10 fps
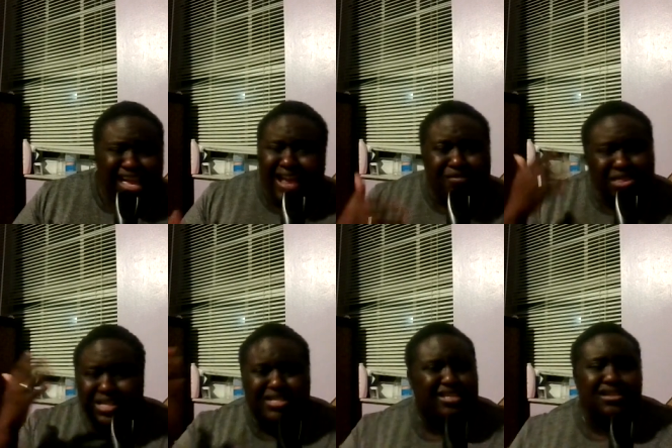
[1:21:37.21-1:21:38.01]

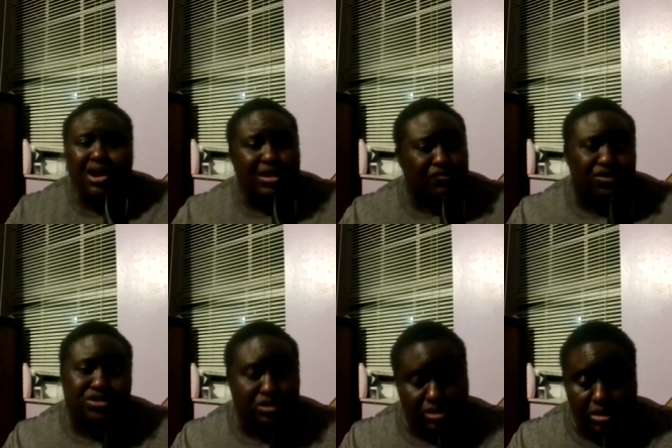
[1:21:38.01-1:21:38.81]
Everything is
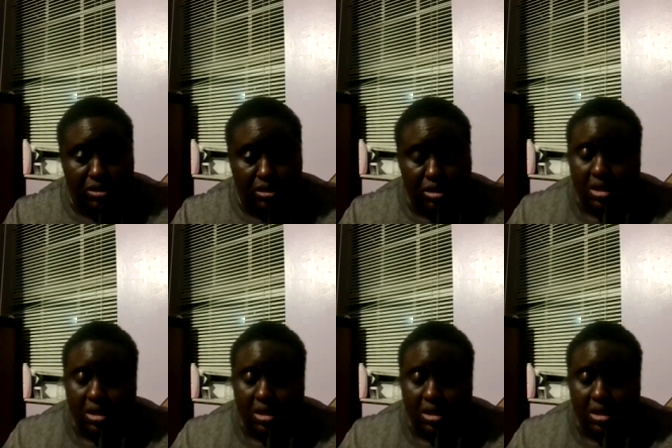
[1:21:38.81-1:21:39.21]
artificial to her."